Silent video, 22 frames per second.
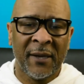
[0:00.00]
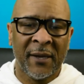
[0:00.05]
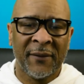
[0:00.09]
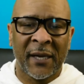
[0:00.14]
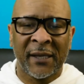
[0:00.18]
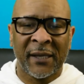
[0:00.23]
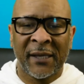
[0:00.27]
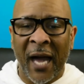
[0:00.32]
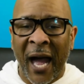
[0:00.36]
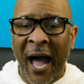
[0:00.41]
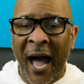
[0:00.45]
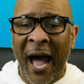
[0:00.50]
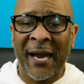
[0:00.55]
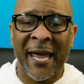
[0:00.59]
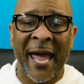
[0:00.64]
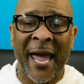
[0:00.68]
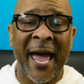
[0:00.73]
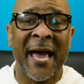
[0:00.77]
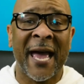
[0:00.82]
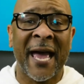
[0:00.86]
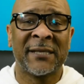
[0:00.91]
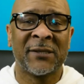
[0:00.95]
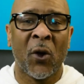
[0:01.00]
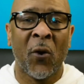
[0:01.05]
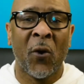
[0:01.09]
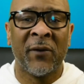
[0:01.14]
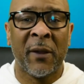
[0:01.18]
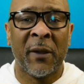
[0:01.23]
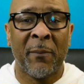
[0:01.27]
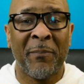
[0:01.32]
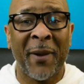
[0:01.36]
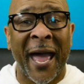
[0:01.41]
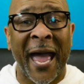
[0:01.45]
that God has
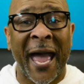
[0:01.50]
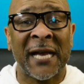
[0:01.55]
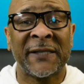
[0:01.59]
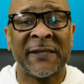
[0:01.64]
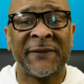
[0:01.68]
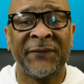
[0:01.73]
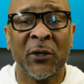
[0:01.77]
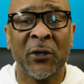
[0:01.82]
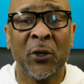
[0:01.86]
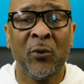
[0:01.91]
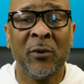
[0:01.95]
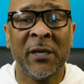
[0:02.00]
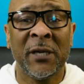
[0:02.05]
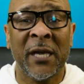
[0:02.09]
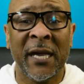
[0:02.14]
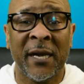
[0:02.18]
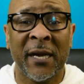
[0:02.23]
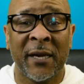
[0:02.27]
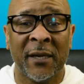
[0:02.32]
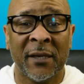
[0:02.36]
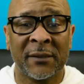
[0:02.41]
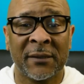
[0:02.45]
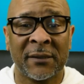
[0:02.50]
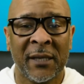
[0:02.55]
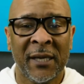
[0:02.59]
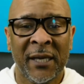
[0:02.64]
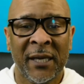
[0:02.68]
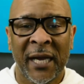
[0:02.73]
over the past few years